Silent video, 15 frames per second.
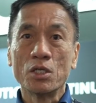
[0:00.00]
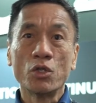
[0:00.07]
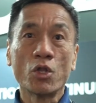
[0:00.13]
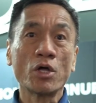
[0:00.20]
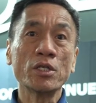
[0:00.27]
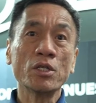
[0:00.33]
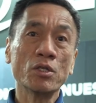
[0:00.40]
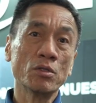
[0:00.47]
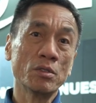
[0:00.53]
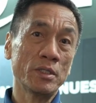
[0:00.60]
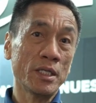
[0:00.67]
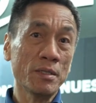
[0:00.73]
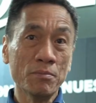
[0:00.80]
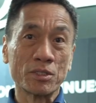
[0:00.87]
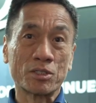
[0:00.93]
not
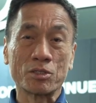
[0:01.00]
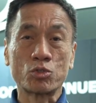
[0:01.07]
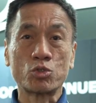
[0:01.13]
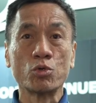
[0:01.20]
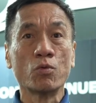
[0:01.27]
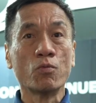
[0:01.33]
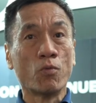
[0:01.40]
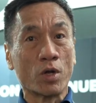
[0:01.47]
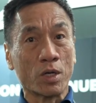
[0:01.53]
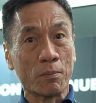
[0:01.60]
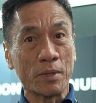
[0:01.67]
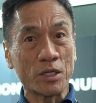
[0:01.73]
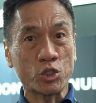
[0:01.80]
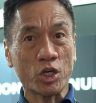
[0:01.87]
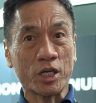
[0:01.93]
limited to
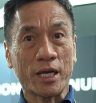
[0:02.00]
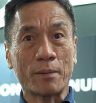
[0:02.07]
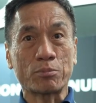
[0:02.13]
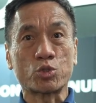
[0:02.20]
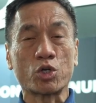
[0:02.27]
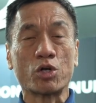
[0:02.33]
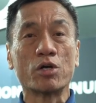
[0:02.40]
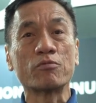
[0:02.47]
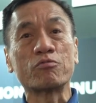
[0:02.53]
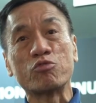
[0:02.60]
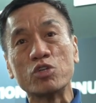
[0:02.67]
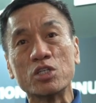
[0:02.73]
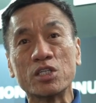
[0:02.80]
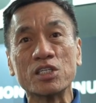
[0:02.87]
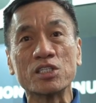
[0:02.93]
volumetric capture,
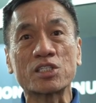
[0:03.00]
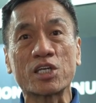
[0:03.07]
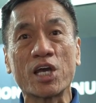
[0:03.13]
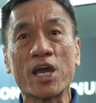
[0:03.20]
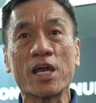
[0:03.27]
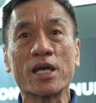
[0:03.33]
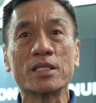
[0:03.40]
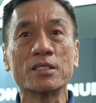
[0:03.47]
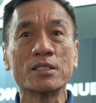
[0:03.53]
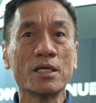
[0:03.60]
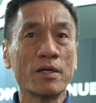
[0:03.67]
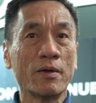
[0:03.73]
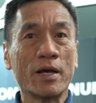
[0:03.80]
3D scan,